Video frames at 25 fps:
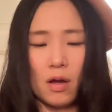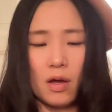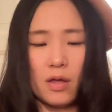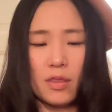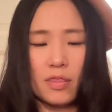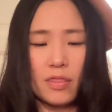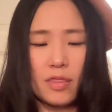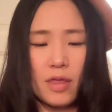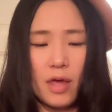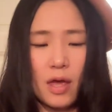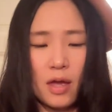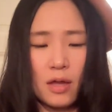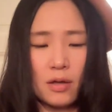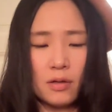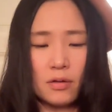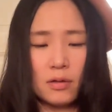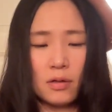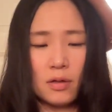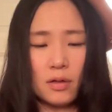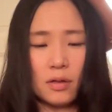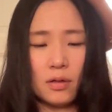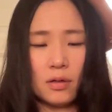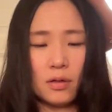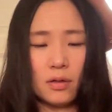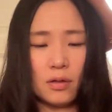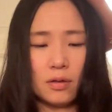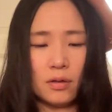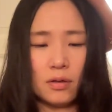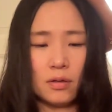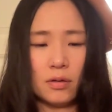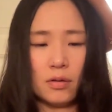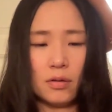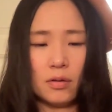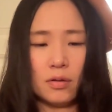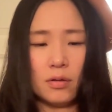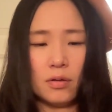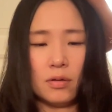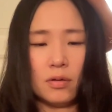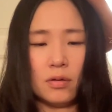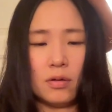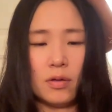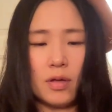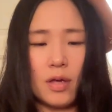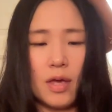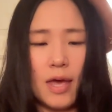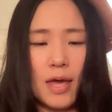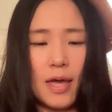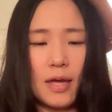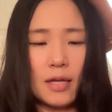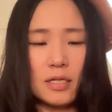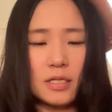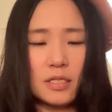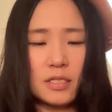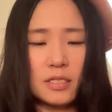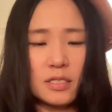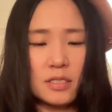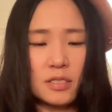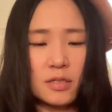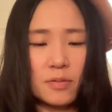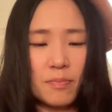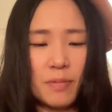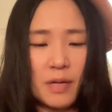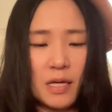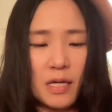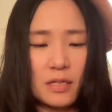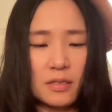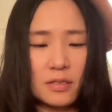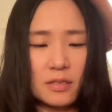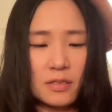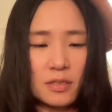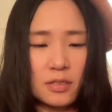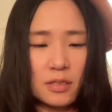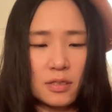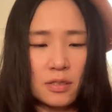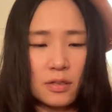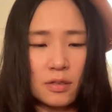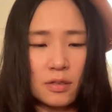and then edited a bit,